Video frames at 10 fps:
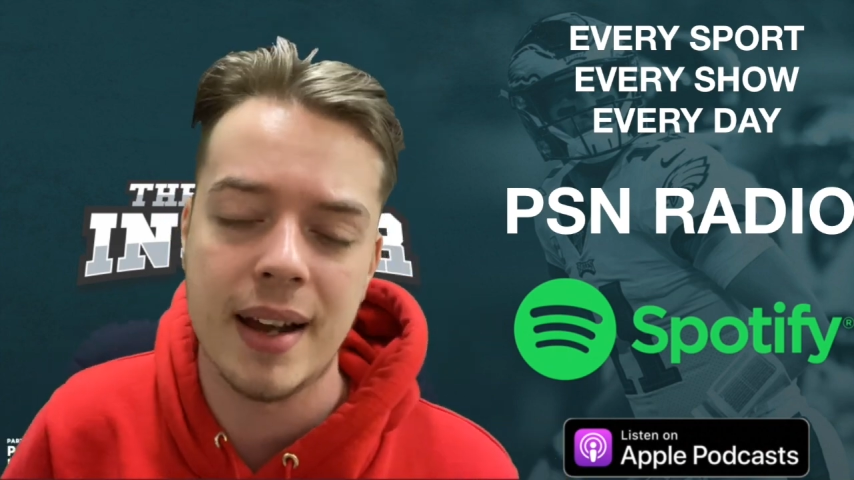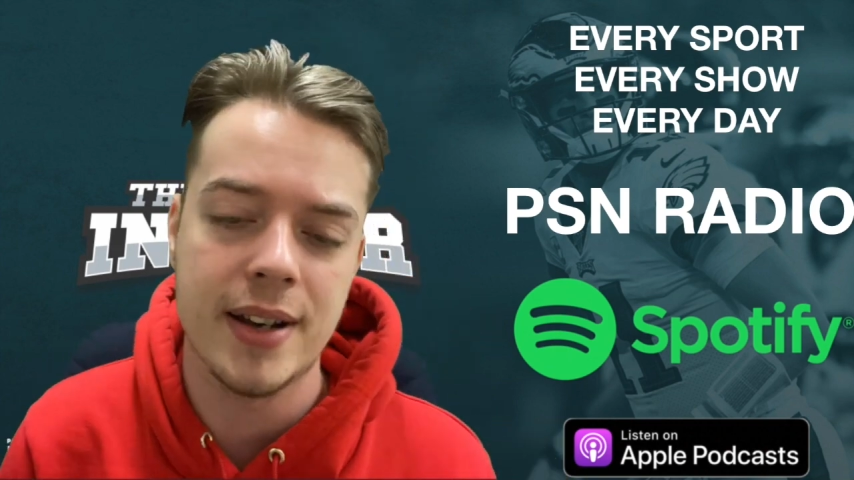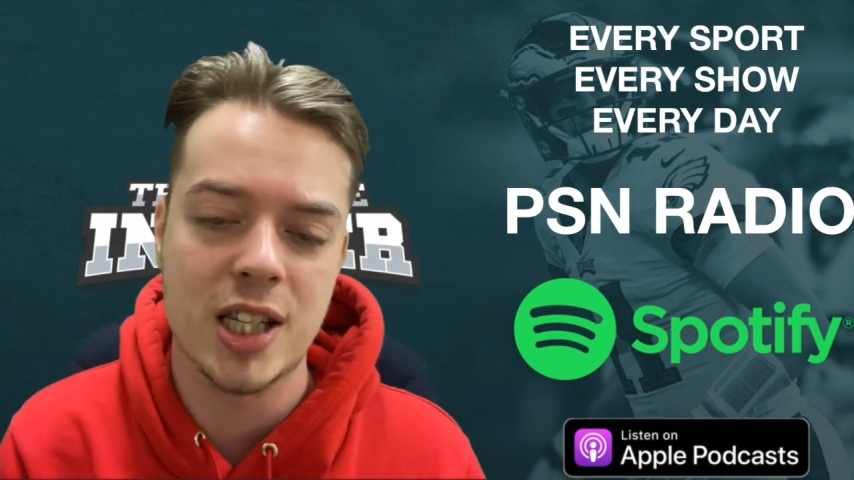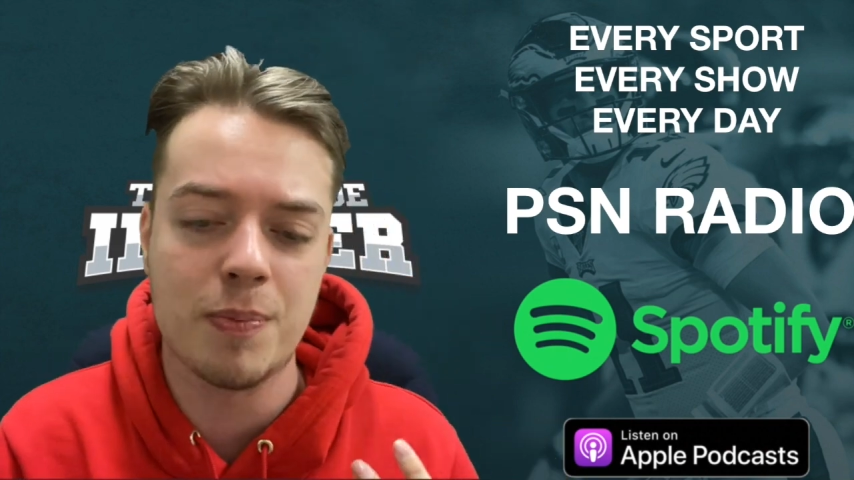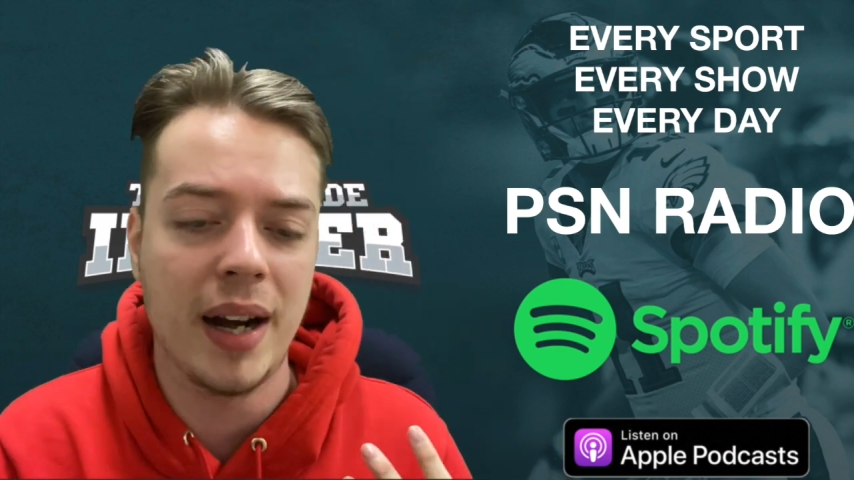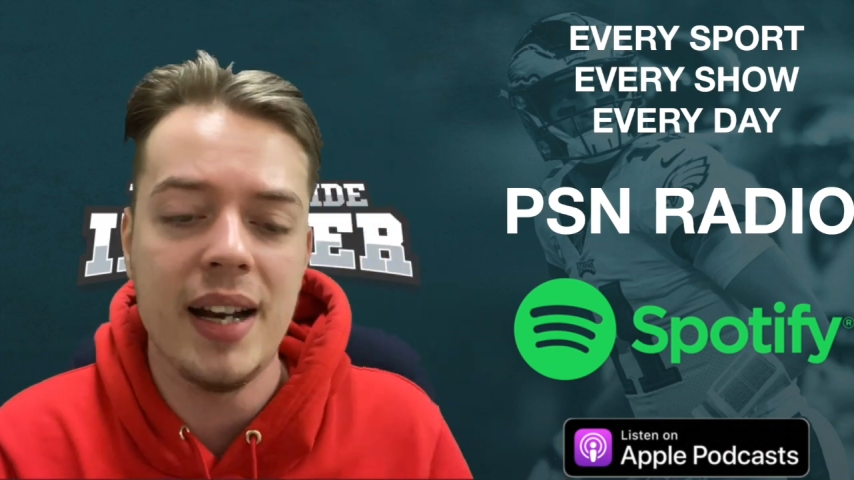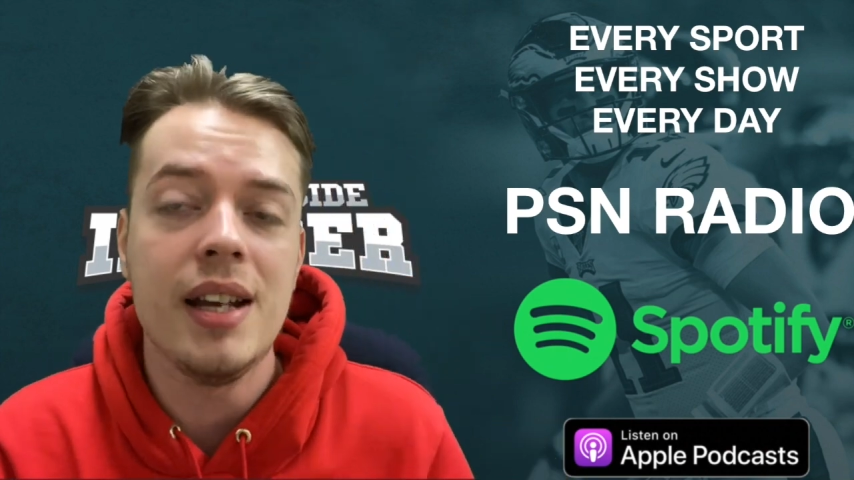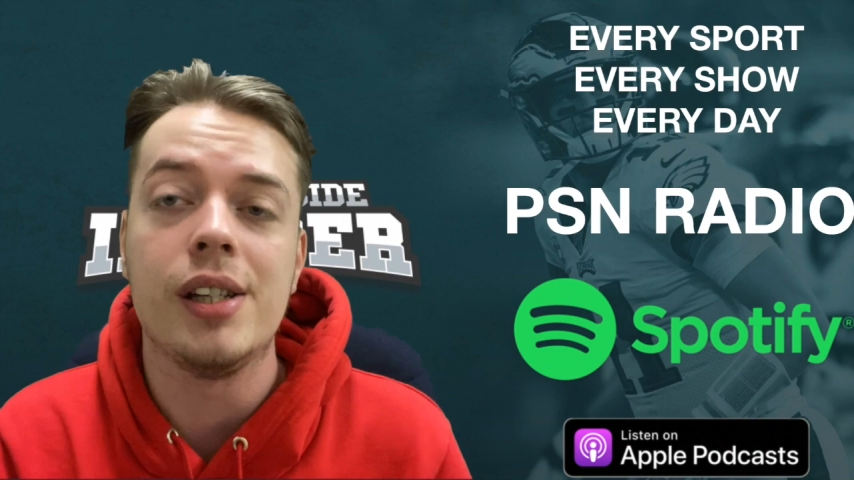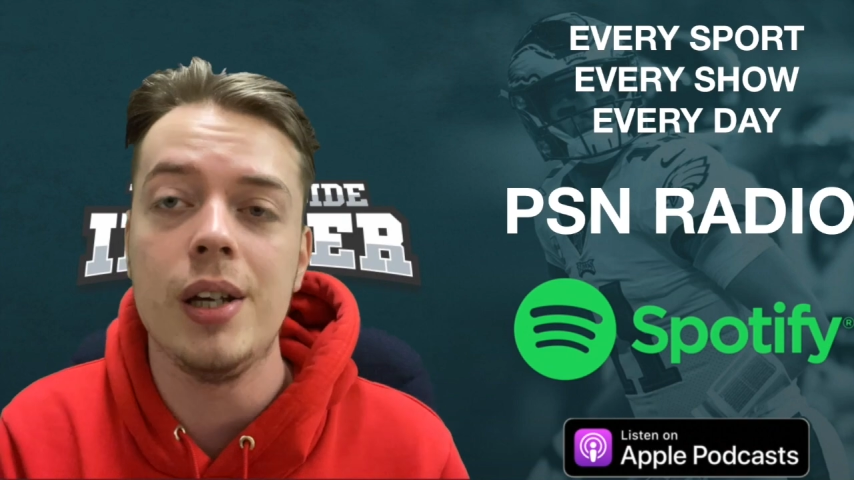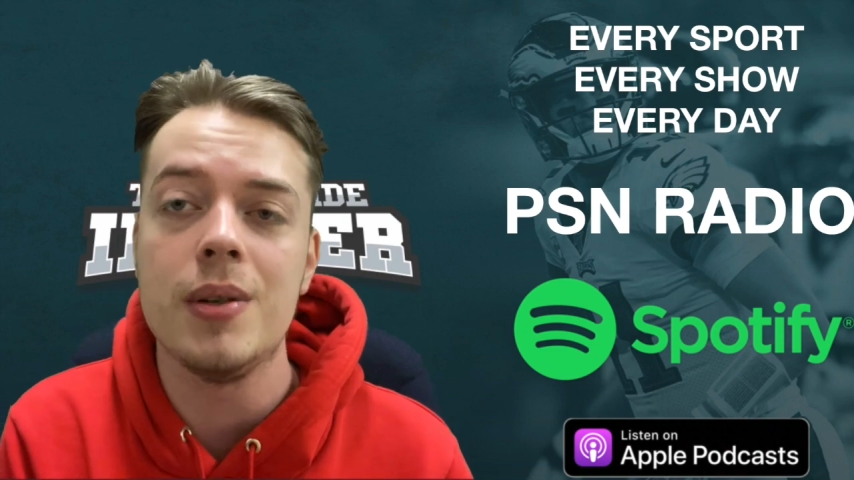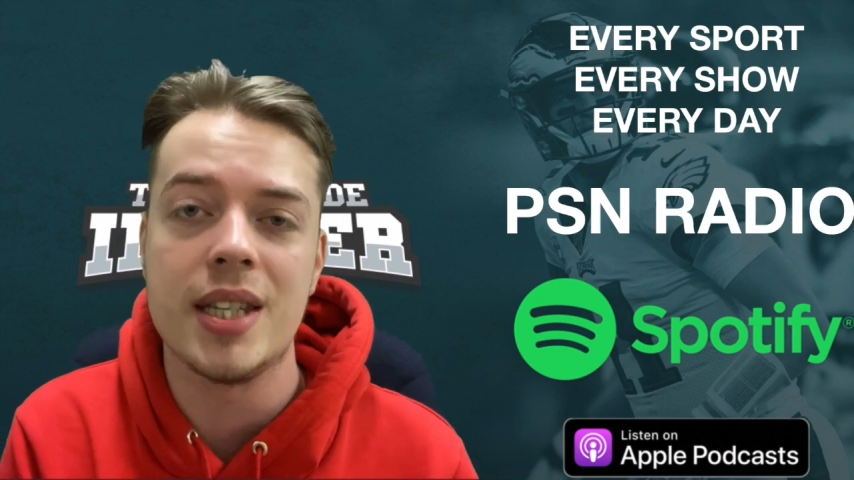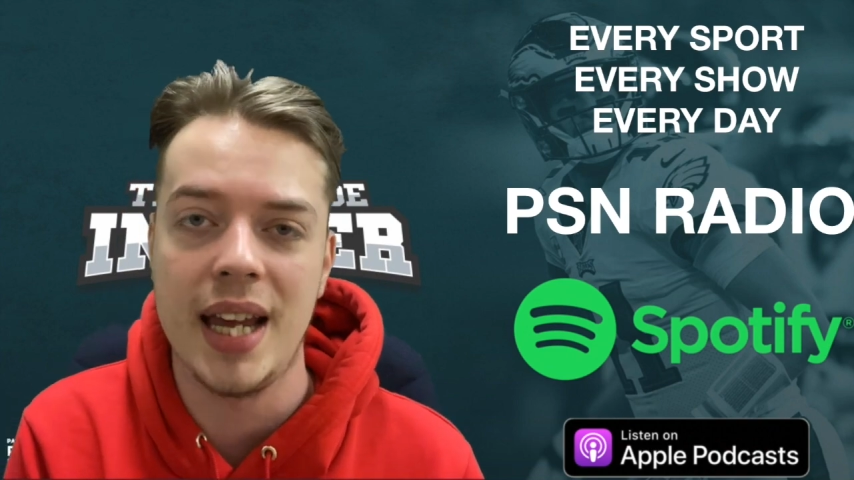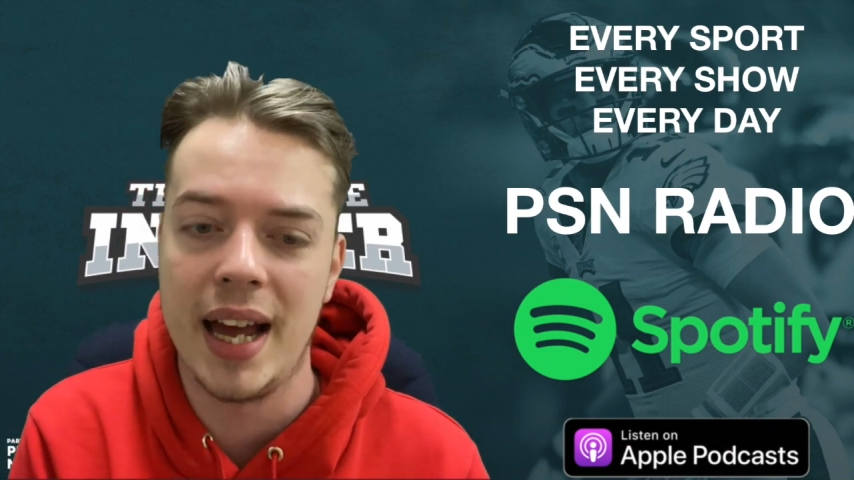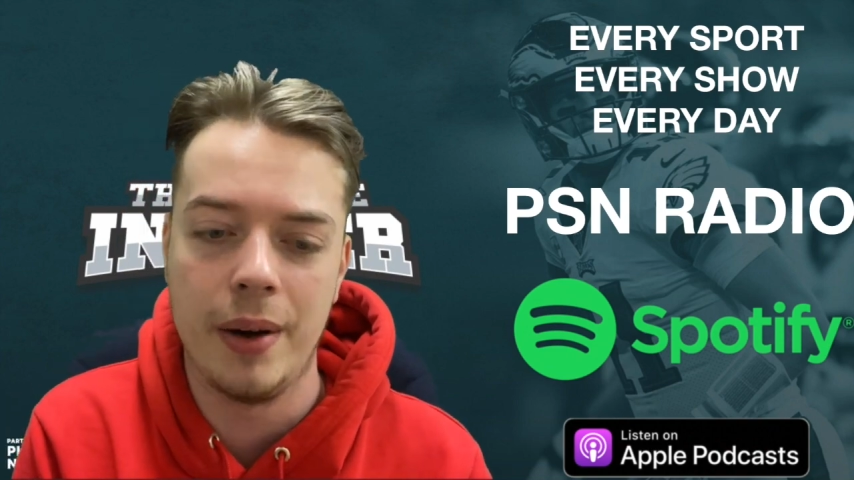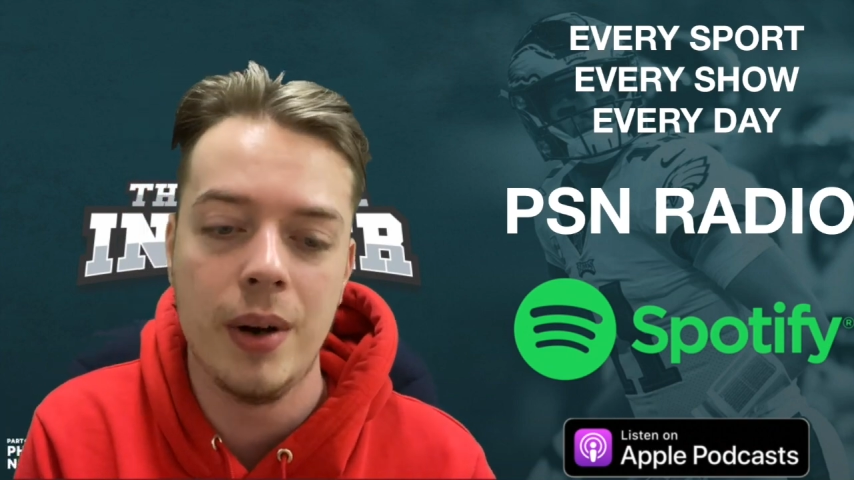He's sprained his
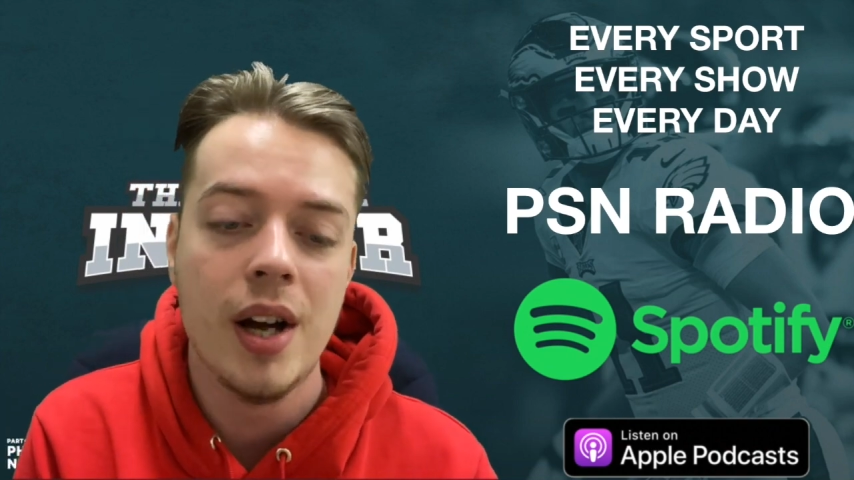UCL,